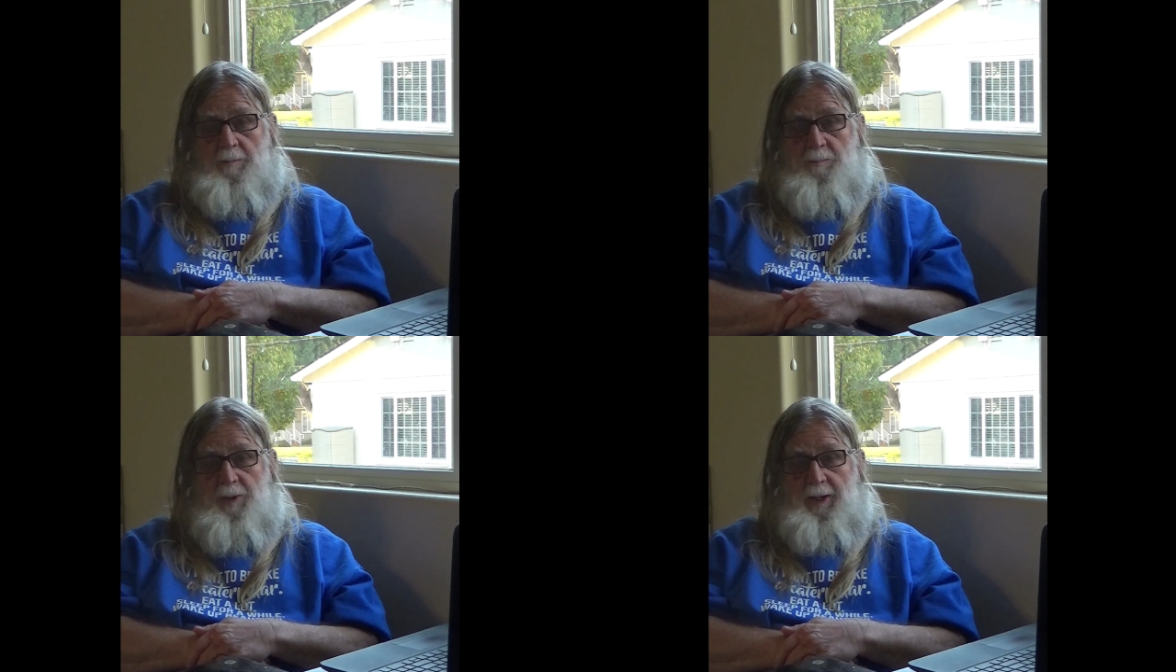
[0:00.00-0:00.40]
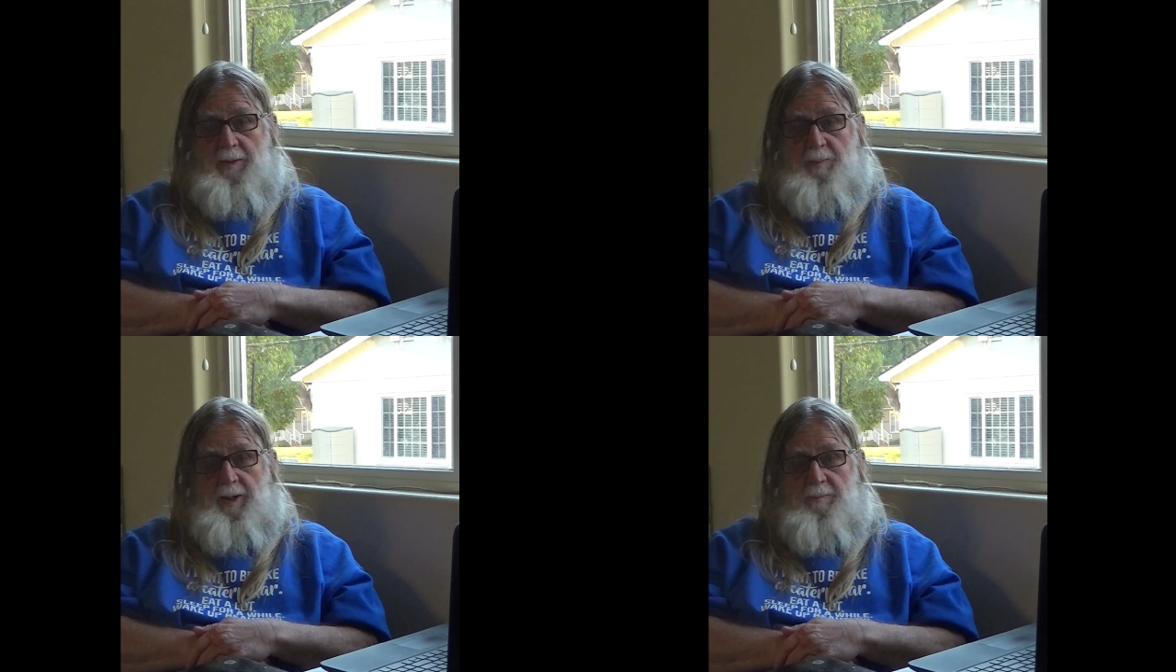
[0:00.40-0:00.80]

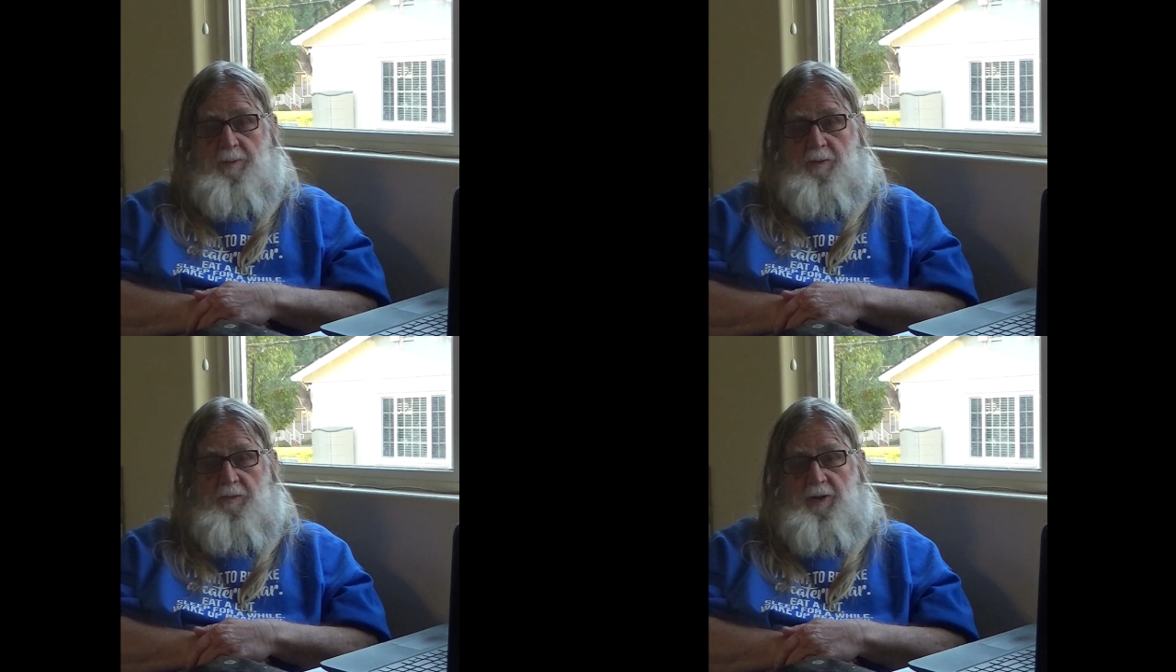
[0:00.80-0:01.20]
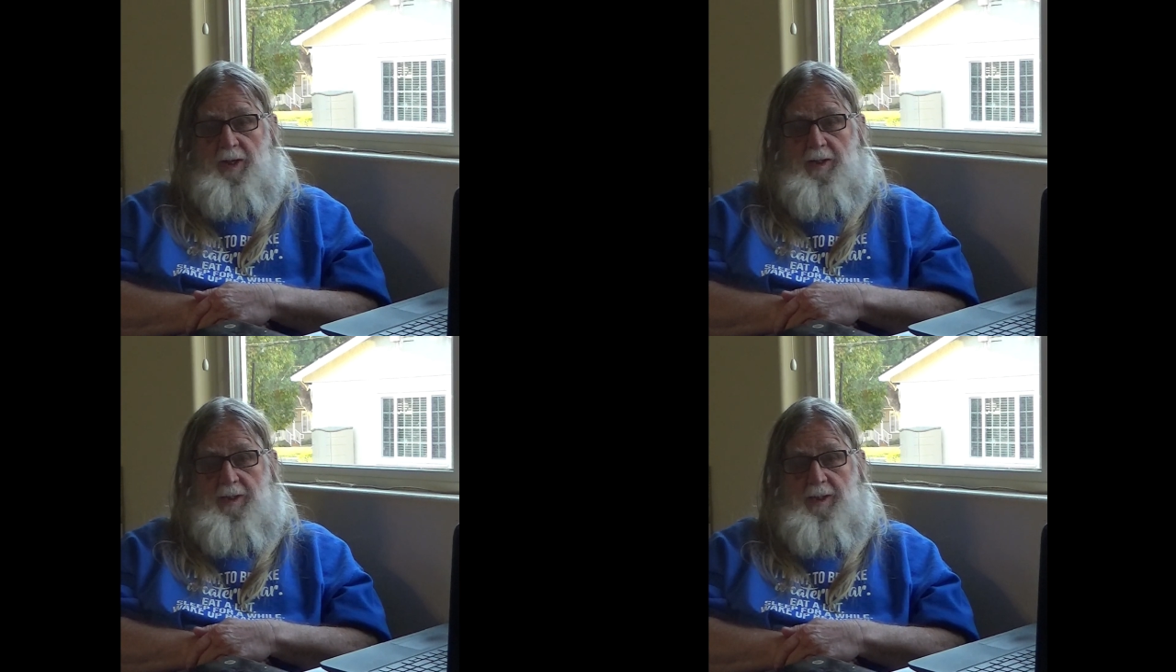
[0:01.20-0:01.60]
megabit per
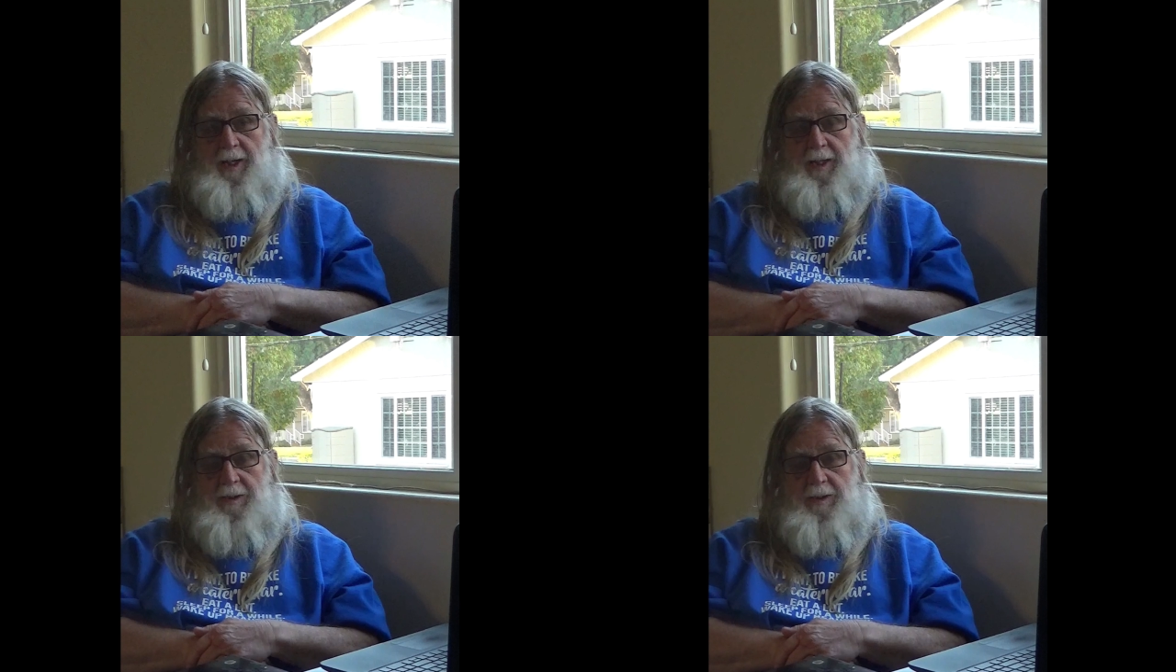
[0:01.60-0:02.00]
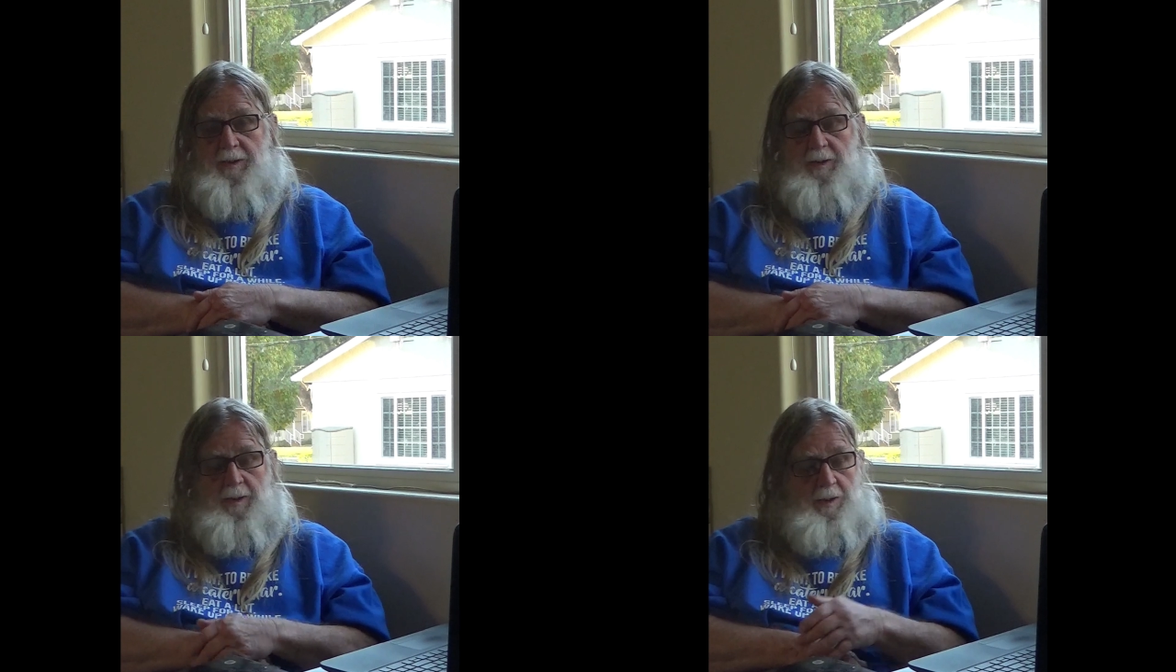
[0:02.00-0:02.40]
second
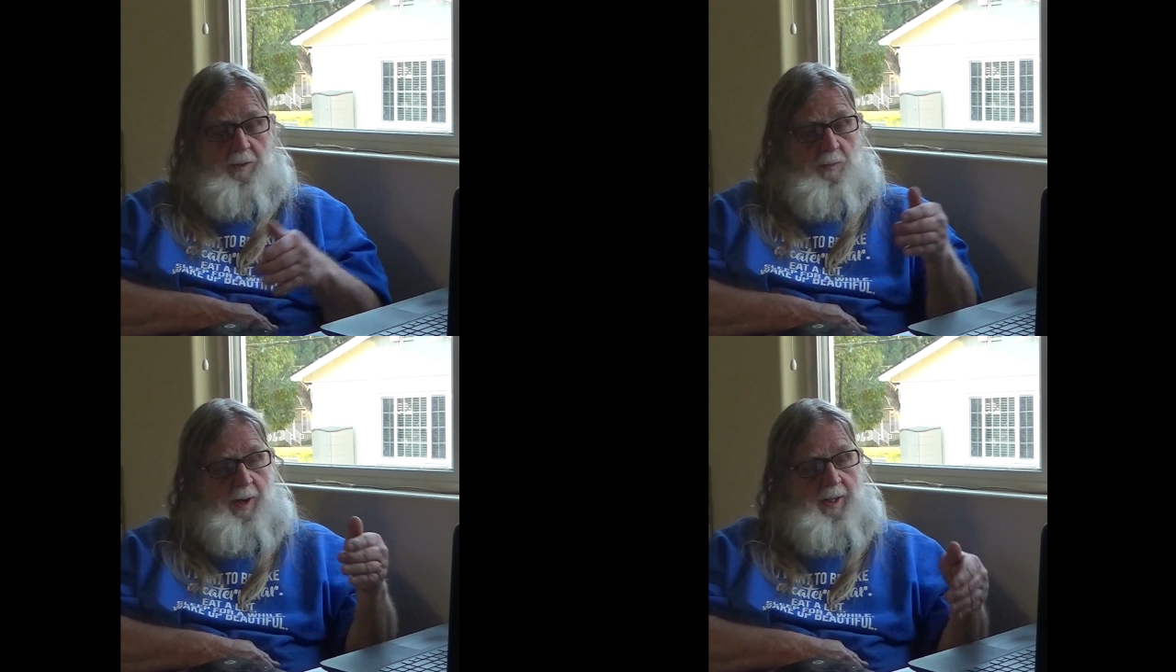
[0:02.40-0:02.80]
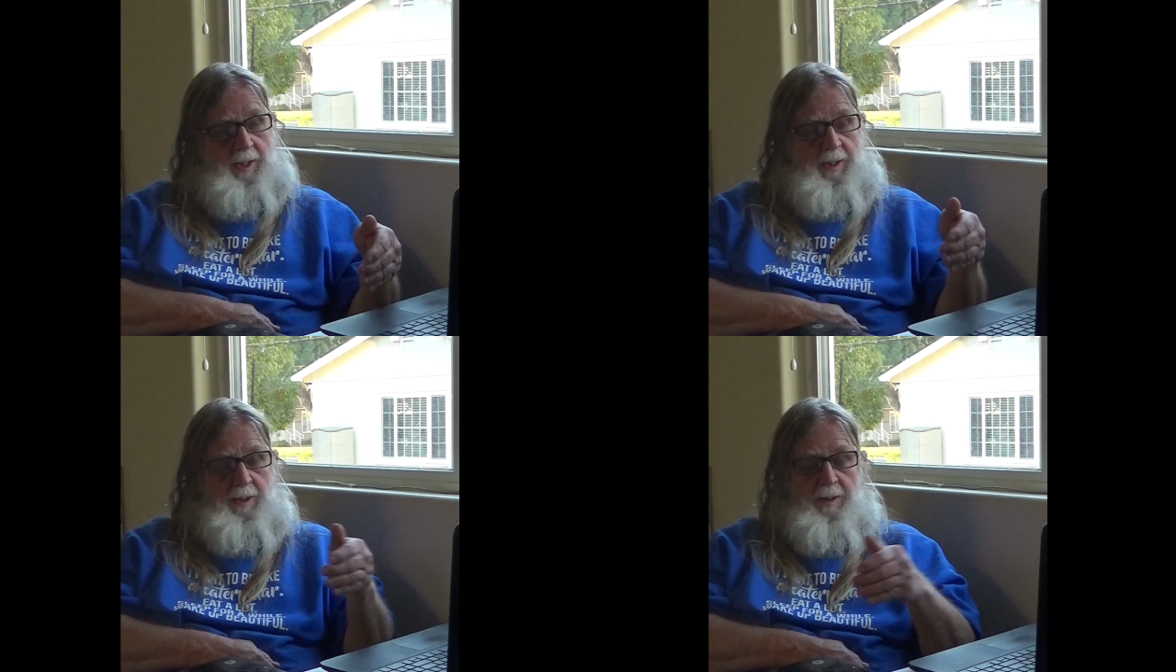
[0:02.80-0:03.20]
connection right
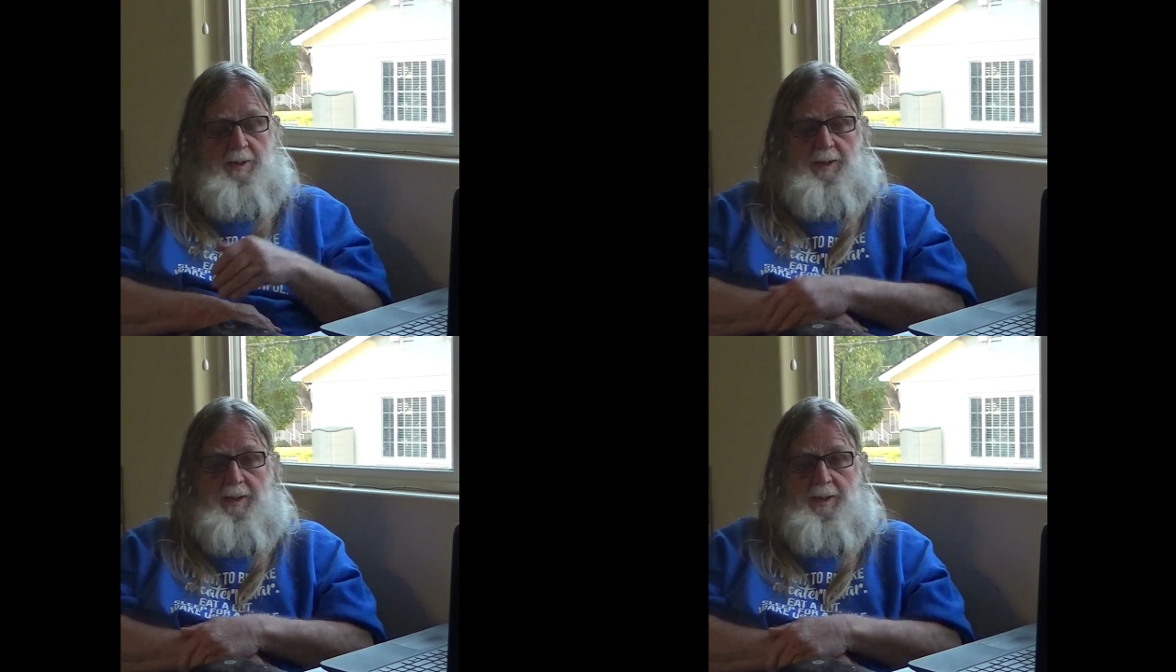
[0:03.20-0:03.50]
here